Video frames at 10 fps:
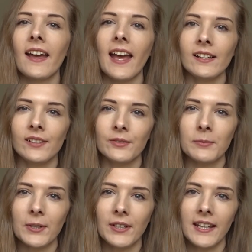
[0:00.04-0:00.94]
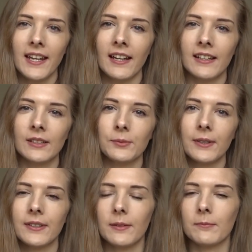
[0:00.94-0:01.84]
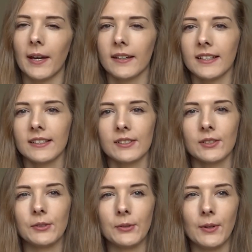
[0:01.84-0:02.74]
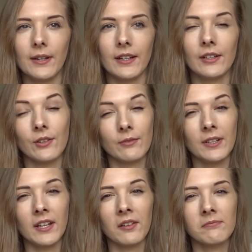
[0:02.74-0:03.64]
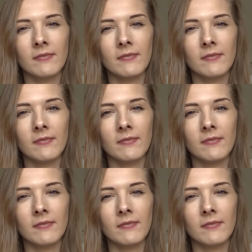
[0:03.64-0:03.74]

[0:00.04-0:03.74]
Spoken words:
Hello everybody and welcome back to another video.